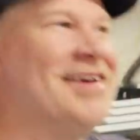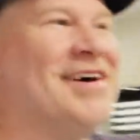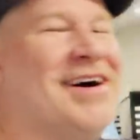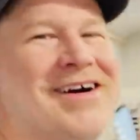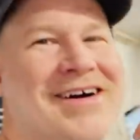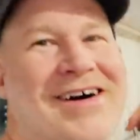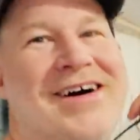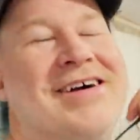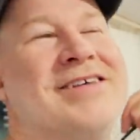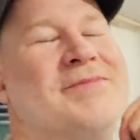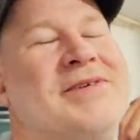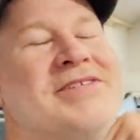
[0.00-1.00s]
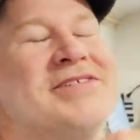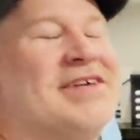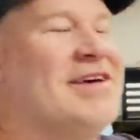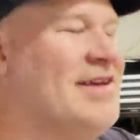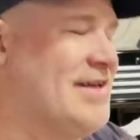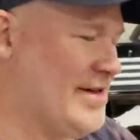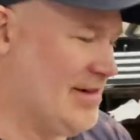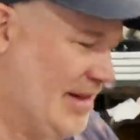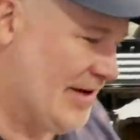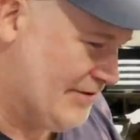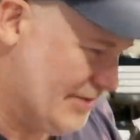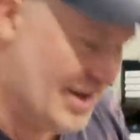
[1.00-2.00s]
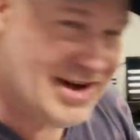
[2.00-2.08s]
Uh, as much as I love the